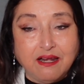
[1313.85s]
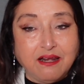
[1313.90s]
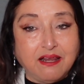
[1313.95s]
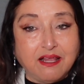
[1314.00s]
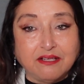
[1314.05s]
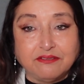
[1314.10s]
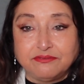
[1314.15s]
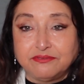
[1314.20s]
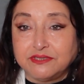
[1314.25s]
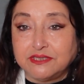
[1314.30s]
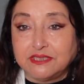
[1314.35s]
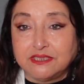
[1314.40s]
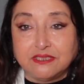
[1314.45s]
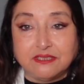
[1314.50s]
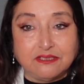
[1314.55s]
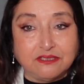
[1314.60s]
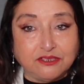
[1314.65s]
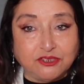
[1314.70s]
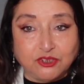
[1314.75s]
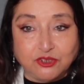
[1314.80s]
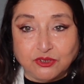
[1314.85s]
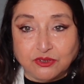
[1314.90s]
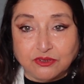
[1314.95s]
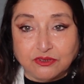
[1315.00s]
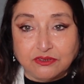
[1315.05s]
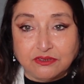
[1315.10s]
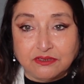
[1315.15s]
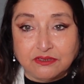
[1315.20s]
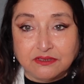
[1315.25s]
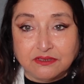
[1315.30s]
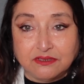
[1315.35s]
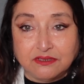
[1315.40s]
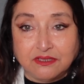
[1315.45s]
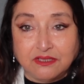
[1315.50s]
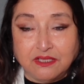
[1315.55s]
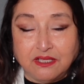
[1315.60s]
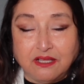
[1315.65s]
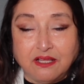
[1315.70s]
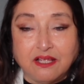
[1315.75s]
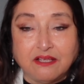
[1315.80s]
Life is delicious.
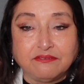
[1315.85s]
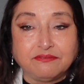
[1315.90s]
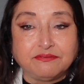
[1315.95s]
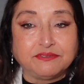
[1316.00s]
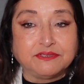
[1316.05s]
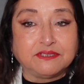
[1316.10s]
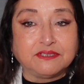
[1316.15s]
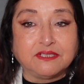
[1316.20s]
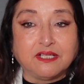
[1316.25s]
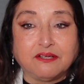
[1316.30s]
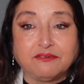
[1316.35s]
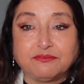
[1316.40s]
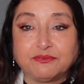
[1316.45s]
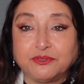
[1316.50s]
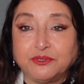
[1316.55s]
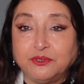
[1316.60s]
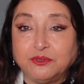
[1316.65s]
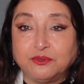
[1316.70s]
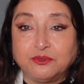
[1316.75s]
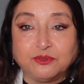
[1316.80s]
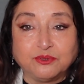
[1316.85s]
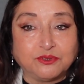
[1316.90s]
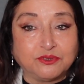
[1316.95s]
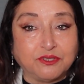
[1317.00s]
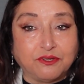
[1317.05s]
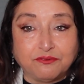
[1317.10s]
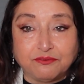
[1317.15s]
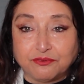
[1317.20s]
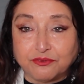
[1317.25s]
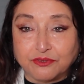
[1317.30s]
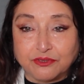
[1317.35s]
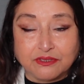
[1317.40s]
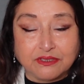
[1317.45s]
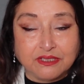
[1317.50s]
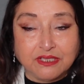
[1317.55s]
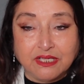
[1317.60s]
Life is not for you to suffer.